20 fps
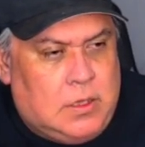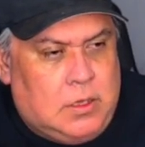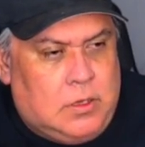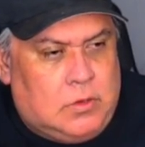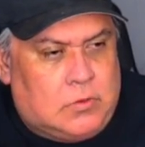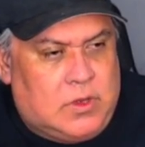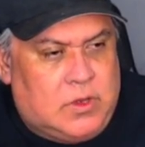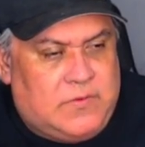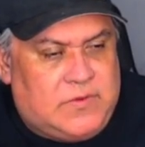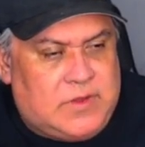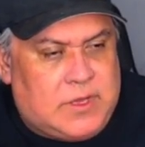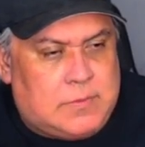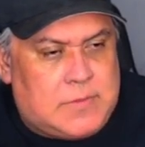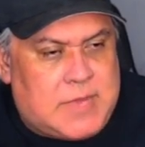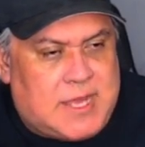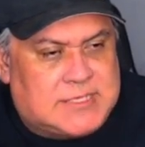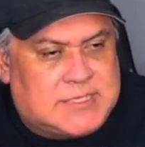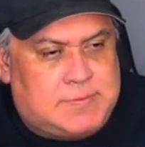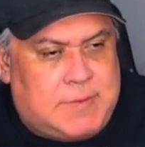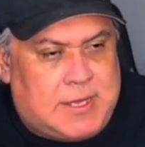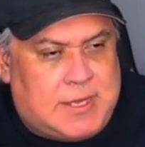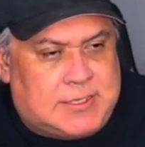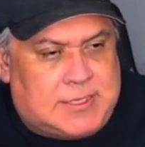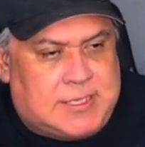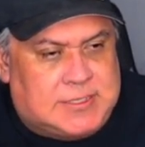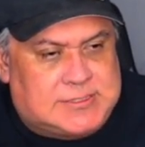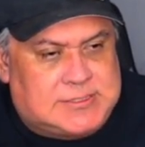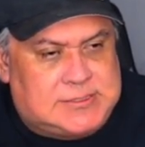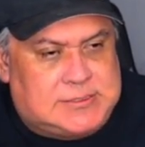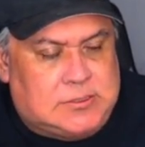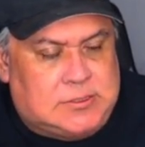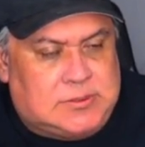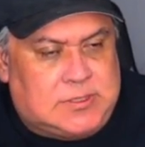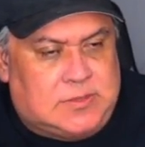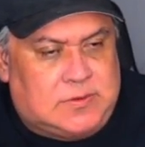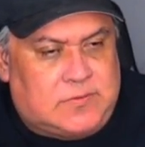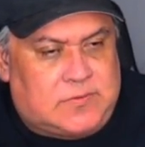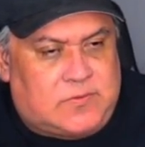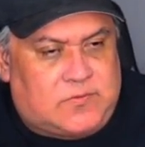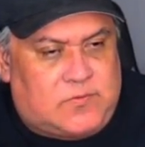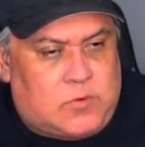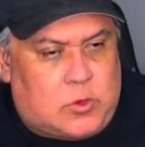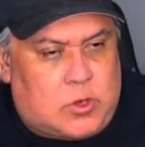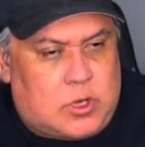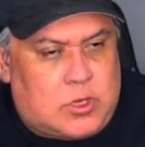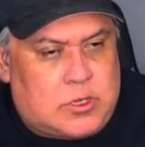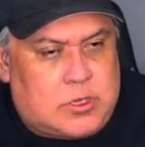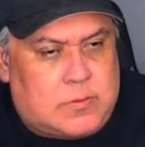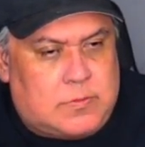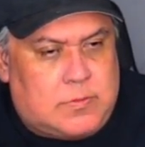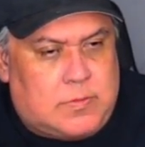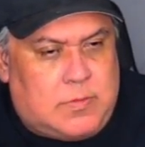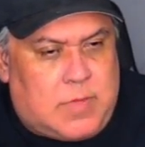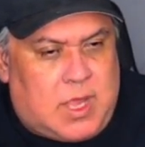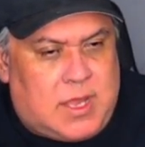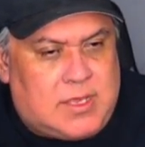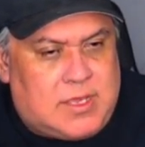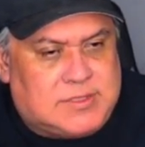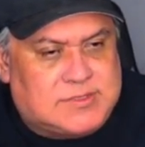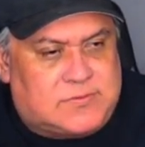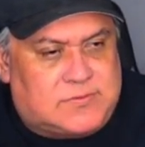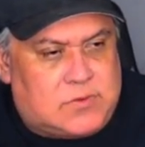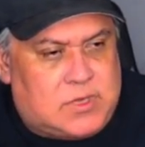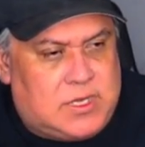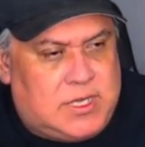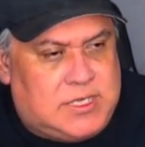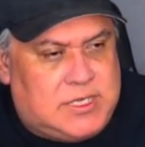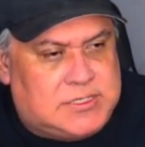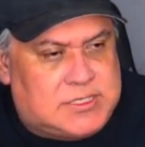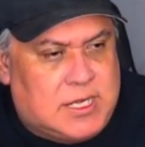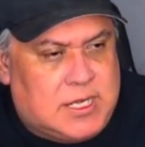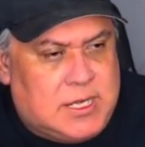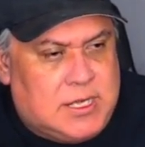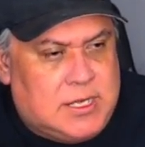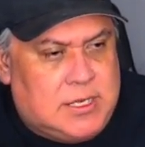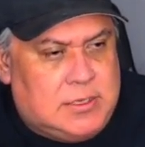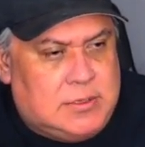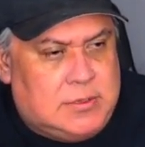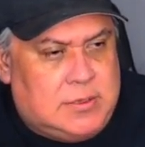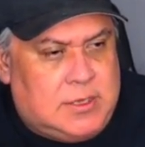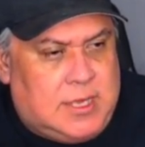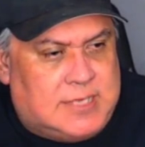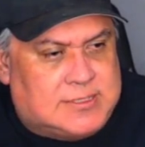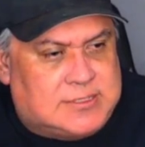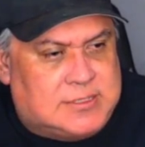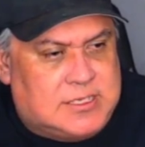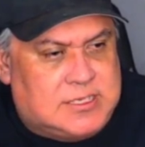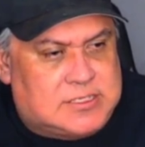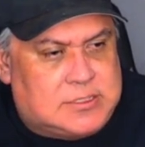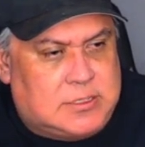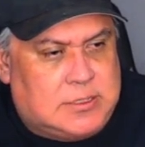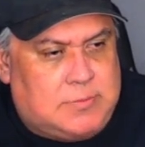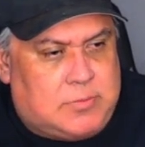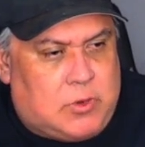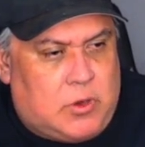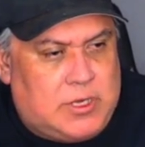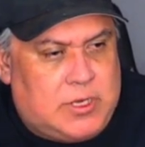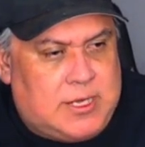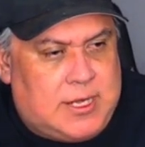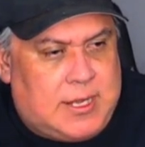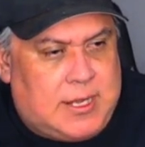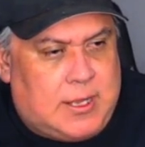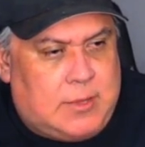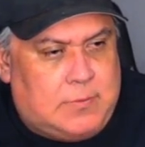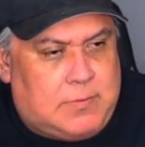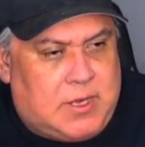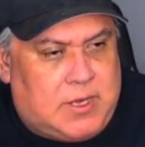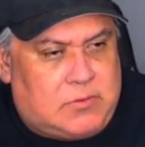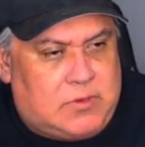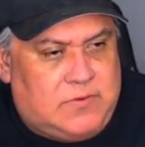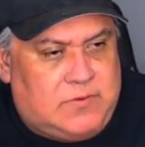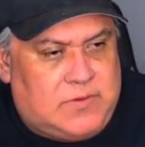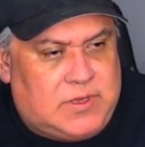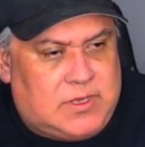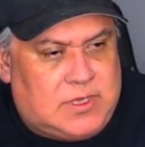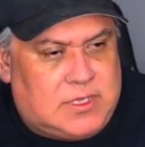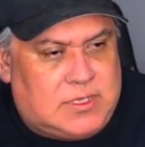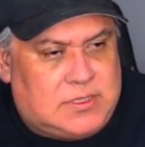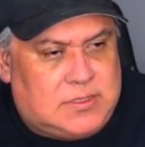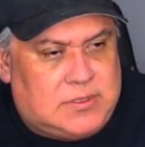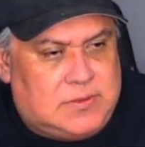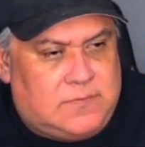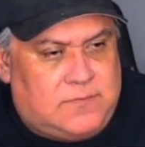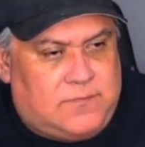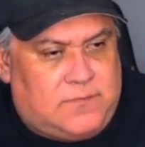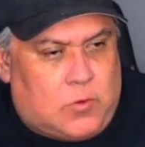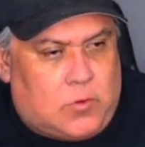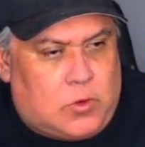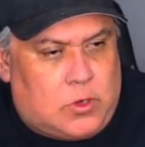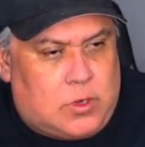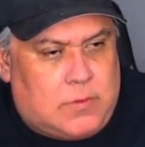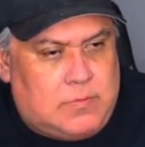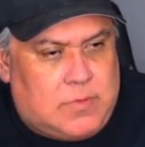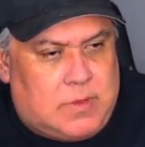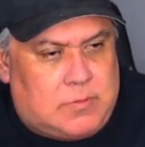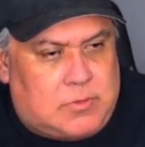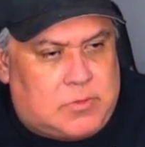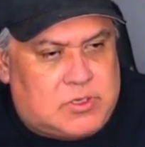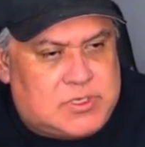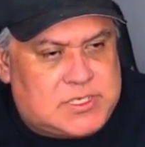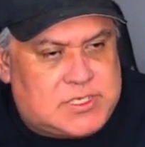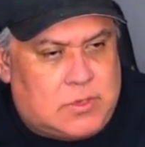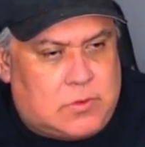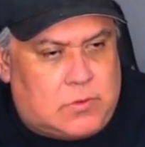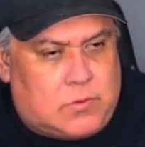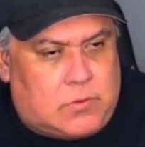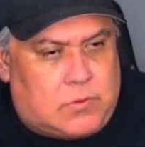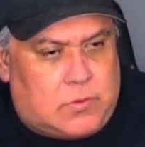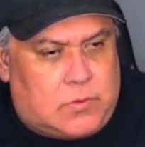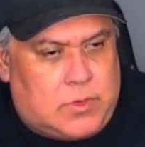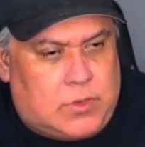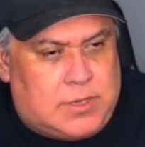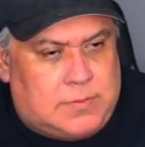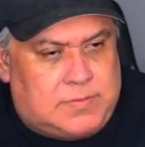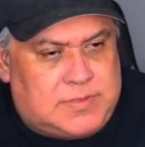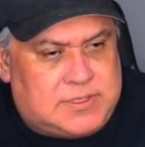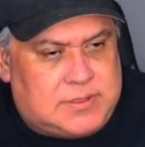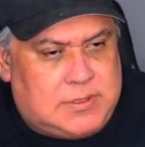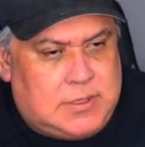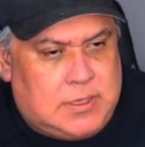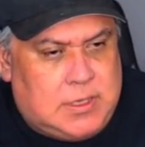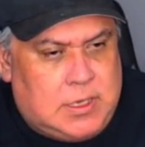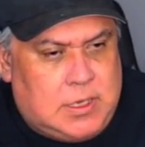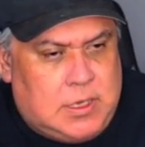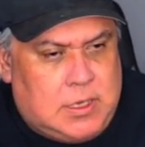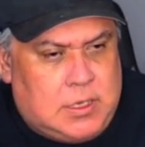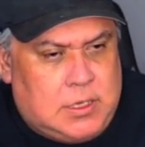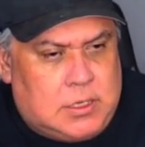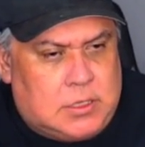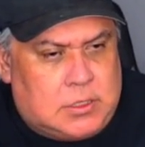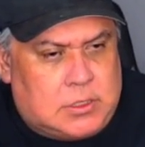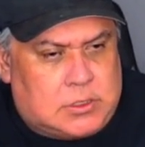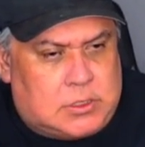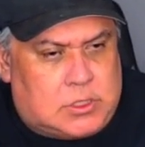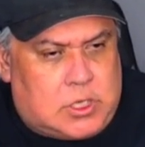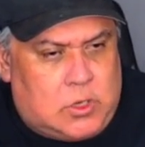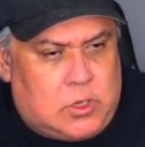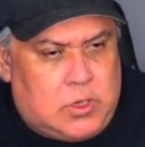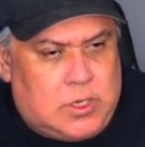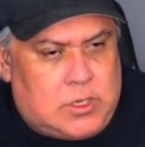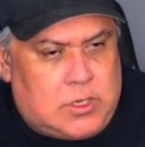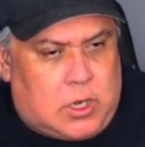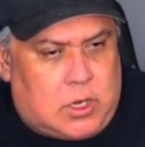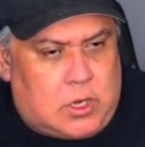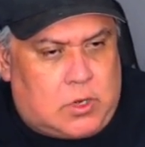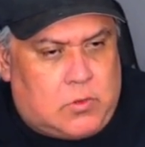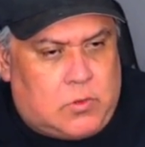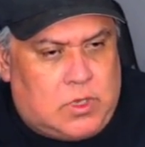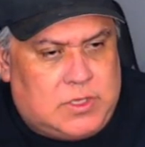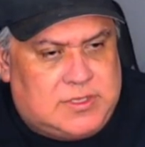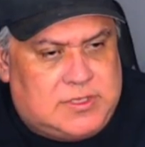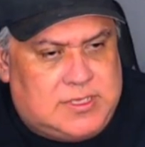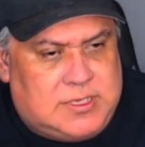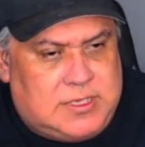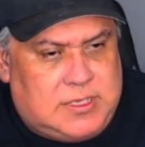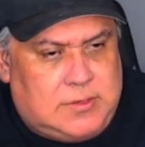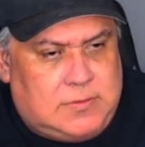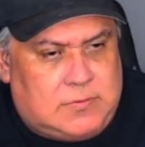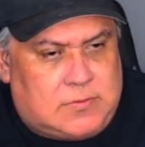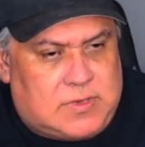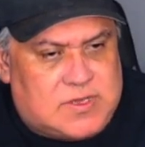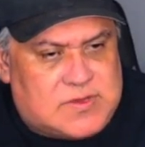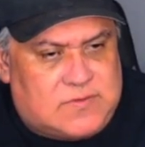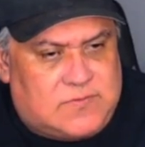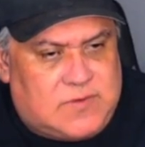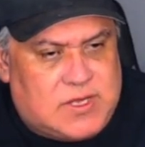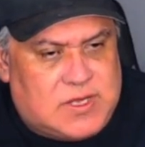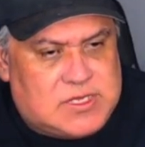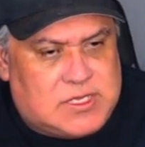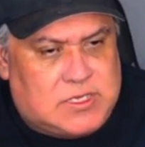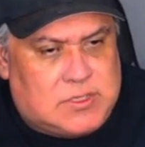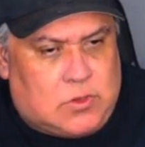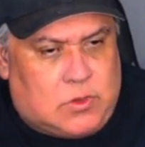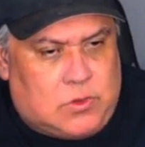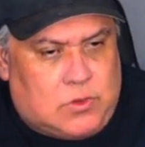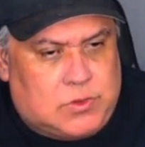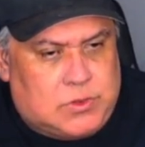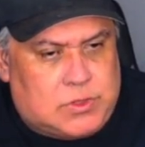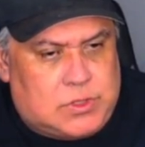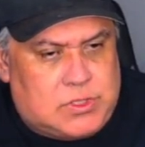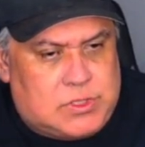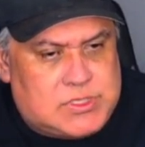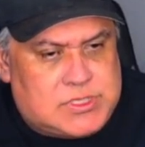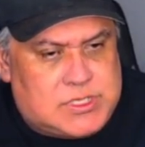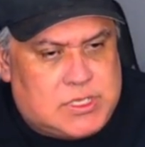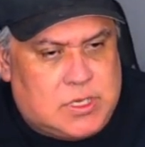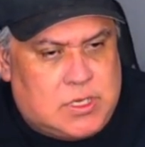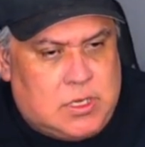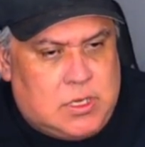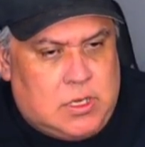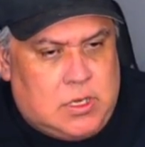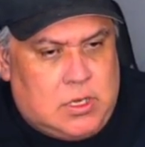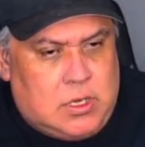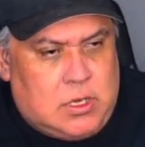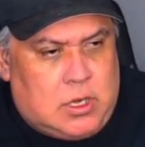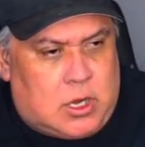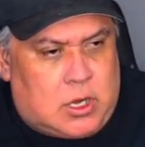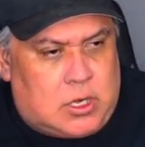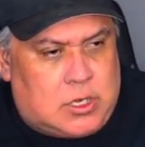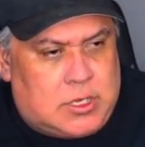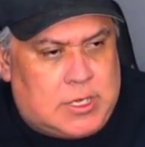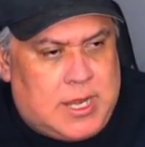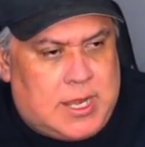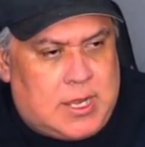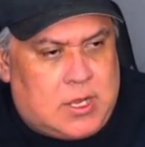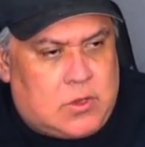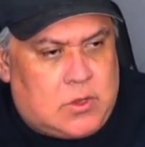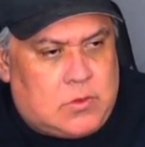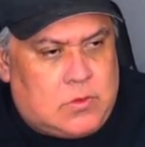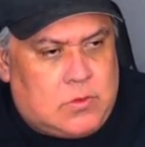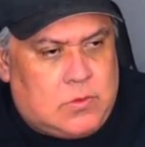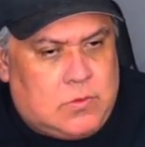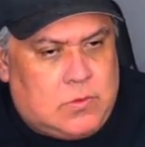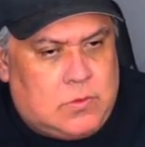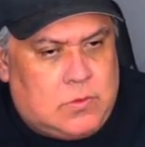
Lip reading: Rivian Max Pack can still deliver 400 miles of range. As initially pointed out by Rivian forum members, RIPT, current R1T reservation holders are now